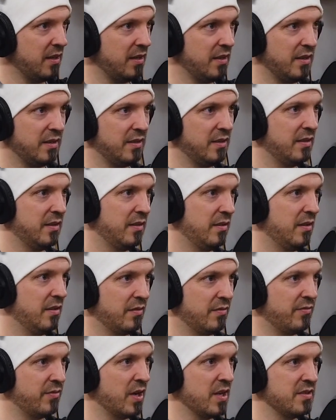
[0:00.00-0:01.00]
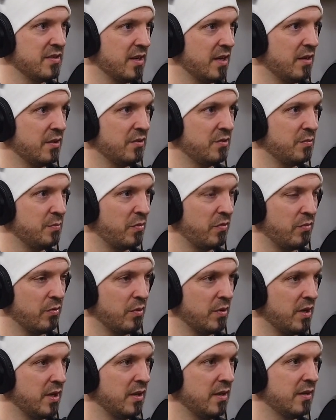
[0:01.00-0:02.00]
get friend's house
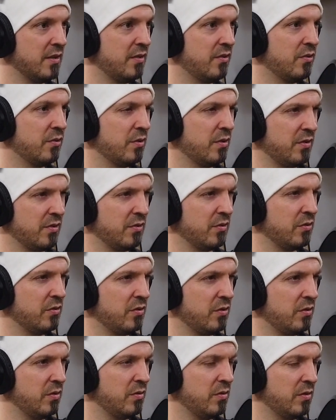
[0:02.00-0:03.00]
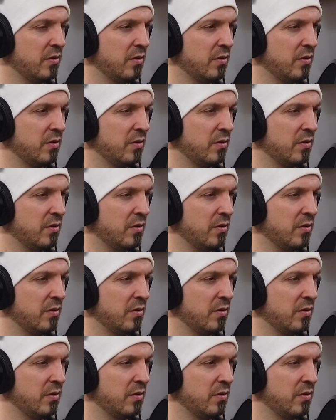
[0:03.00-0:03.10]
before kids. So this is